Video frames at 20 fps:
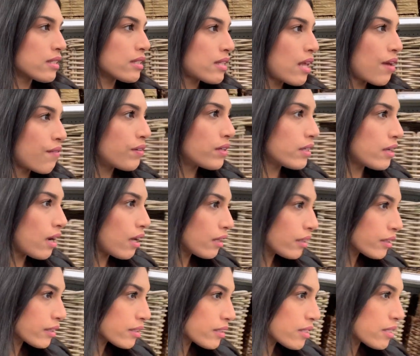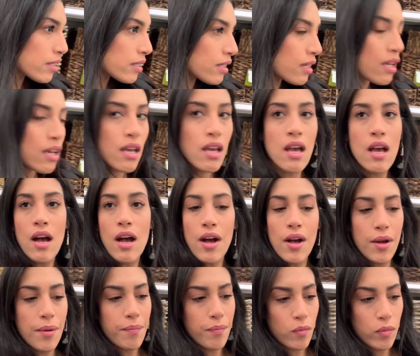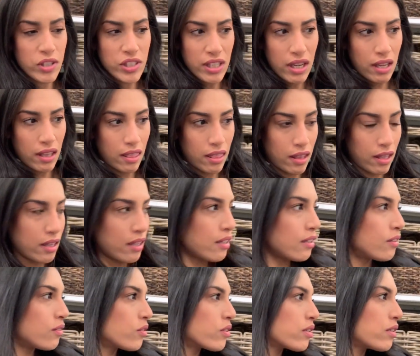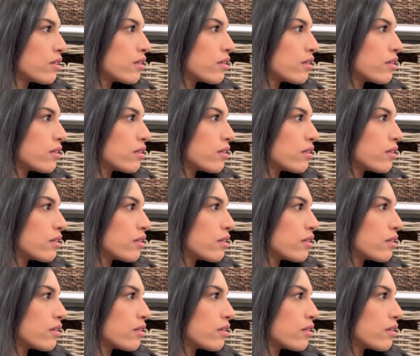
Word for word: $7, which I think was